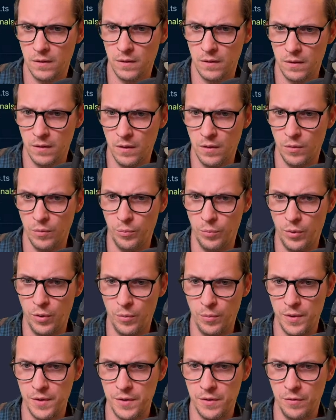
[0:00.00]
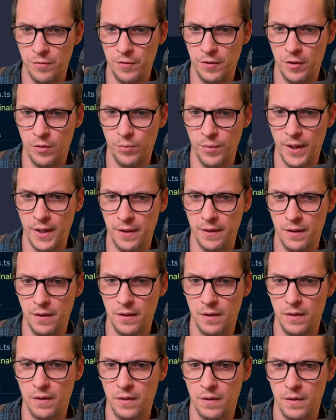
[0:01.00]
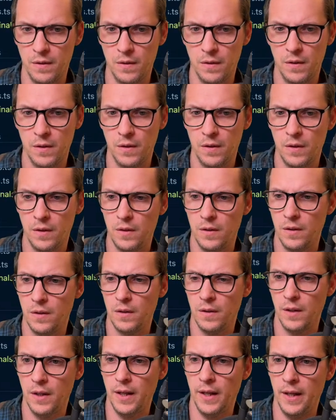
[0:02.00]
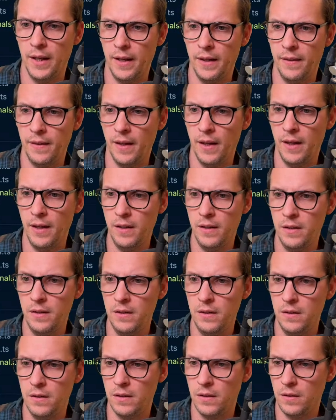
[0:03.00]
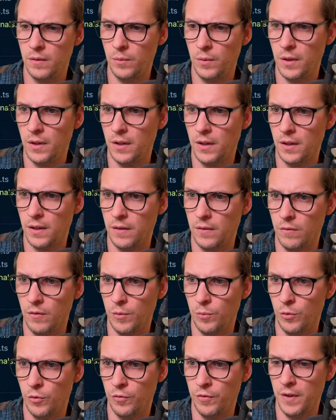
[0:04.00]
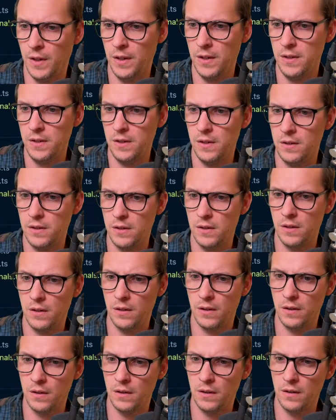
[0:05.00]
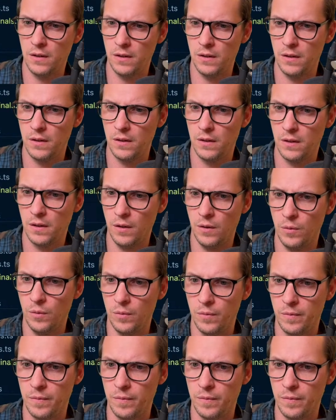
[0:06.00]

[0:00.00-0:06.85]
Oh, promise of a command. And then we can remove this. Oh.